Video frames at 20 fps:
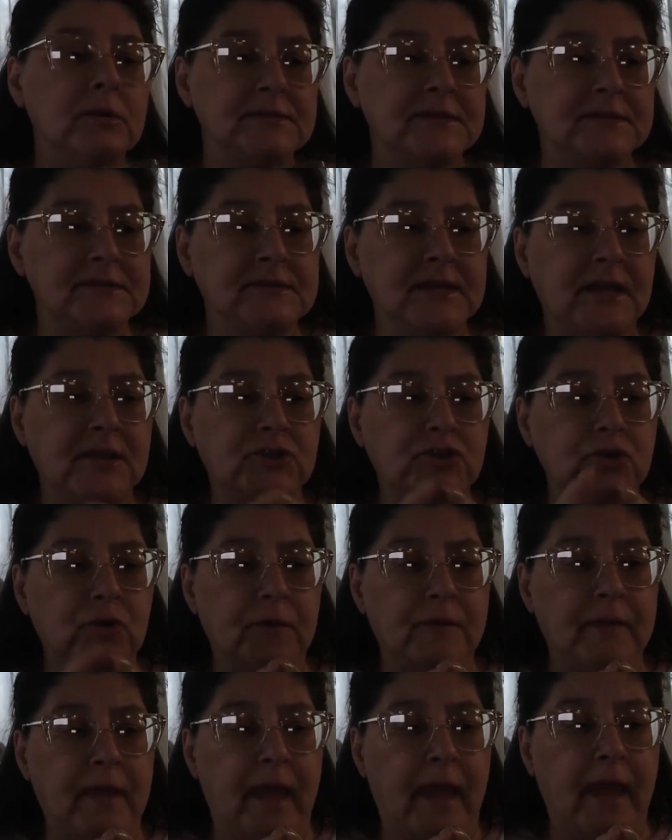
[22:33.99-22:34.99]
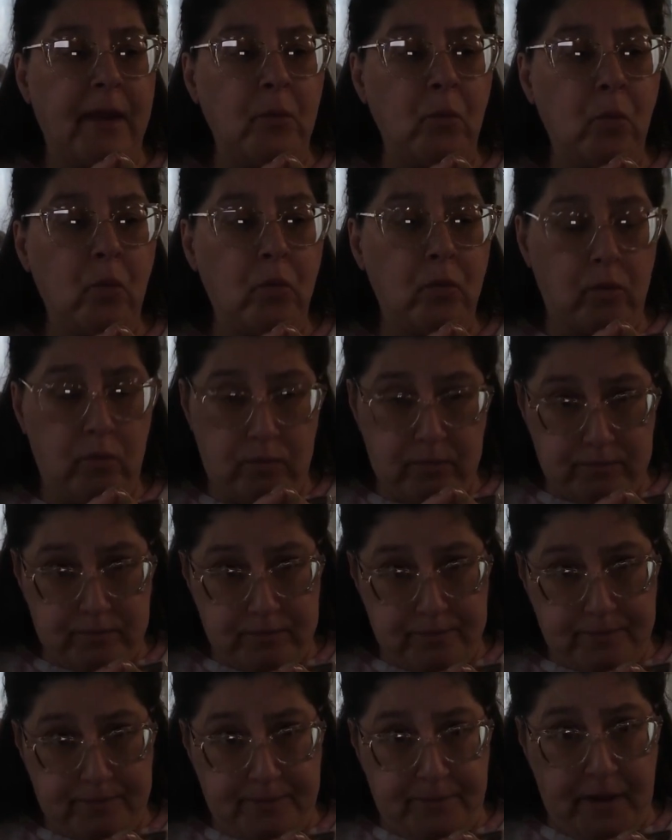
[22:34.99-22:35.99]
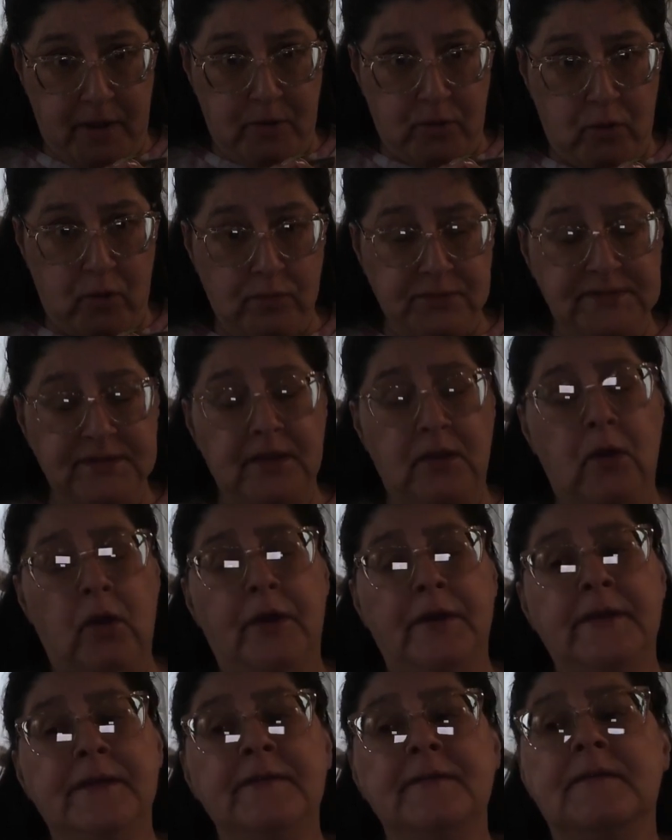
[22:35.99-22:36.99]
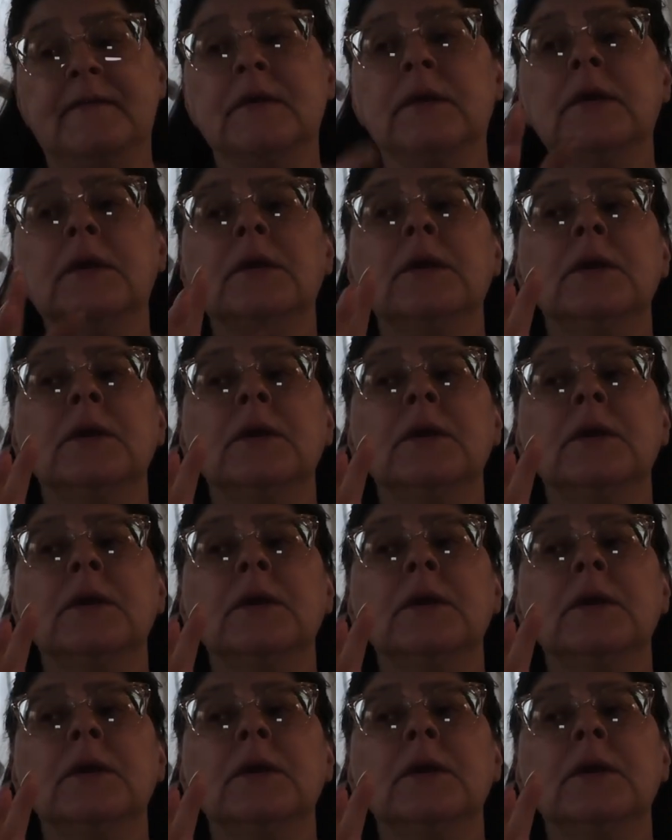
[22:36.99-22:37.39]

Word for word: ScentSational, and Better Homes and Gardens.